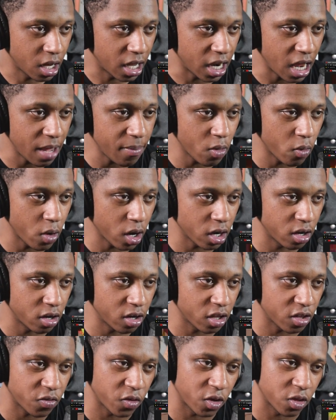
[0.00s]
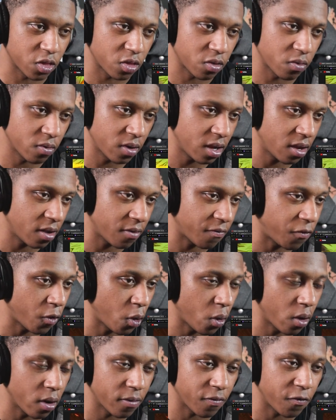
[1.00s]
And they've been working on this for three,
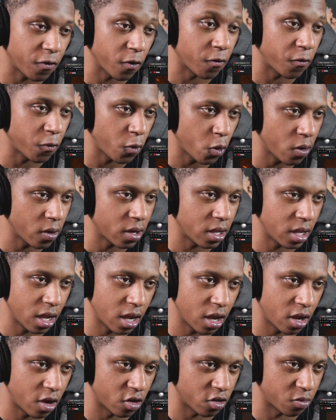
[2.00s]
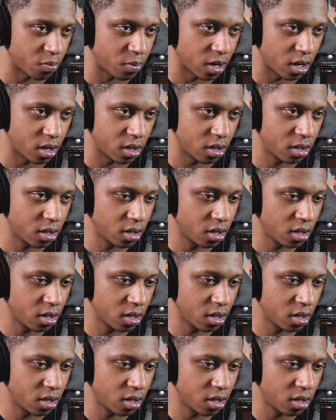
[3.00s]
four, for four years, bro.